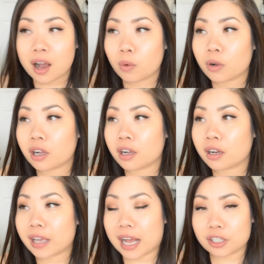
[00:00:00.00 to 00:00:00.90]

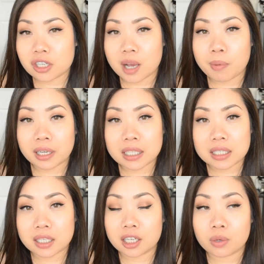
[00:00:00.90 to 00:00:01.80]
We're catching up on
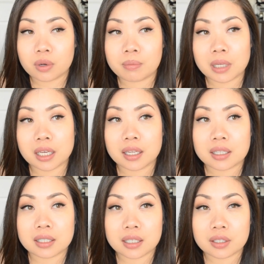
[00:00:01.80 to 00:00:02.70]
Continuum
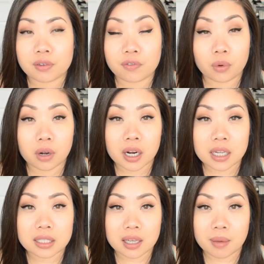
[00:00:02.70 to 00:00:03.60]
because season four
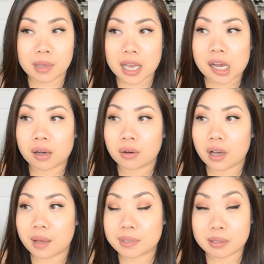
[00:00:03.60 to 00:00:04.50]
is coming out um,